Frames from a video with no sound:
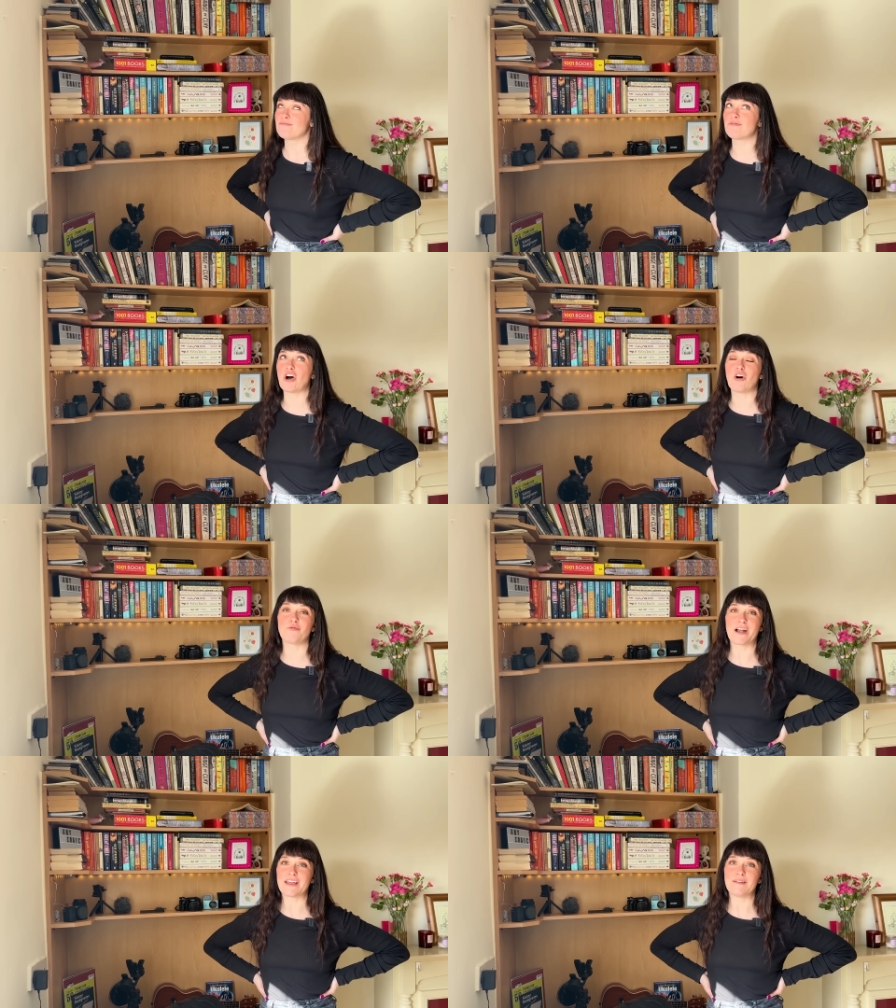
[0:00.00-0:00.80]

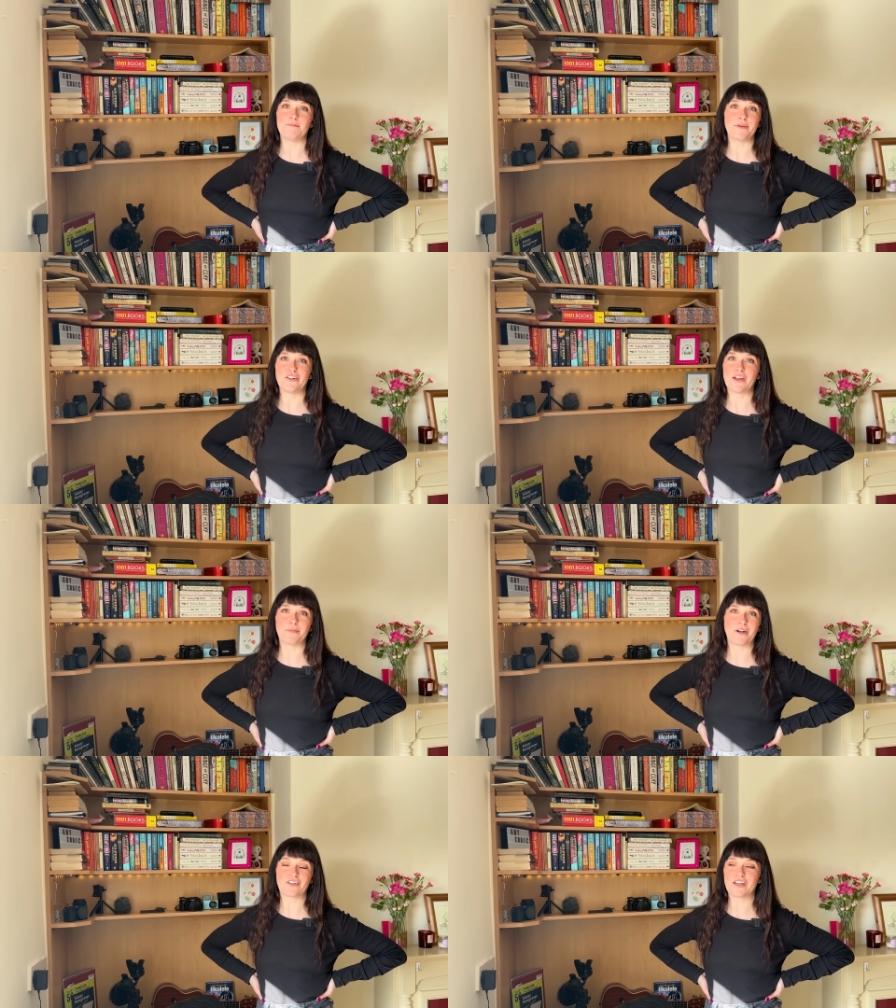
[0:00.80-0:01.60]
already build
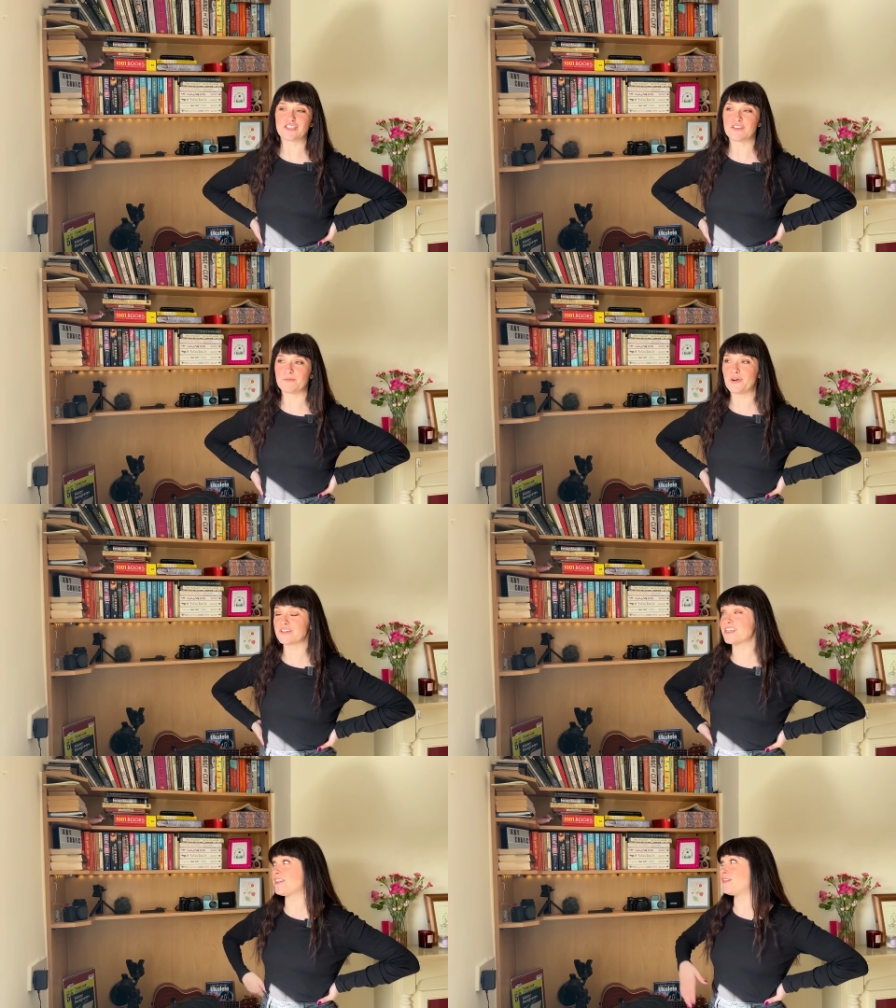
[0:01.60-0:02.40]
up our collection of
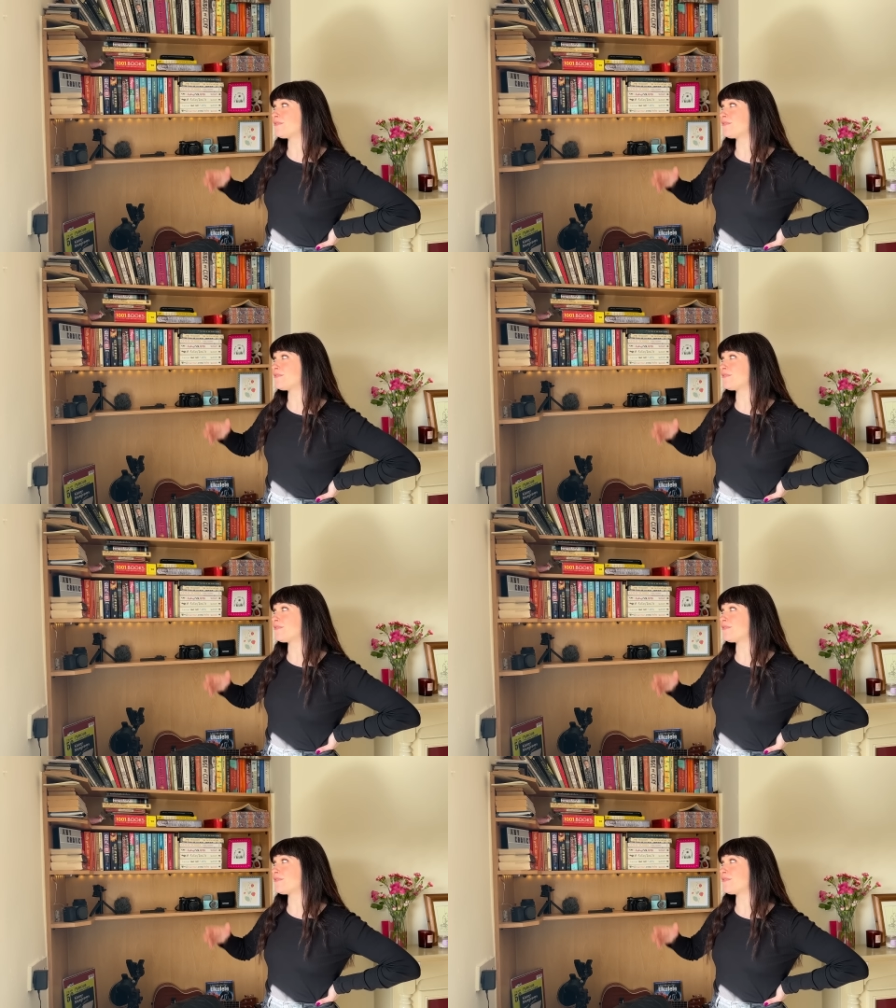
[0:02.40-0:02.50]
books. And the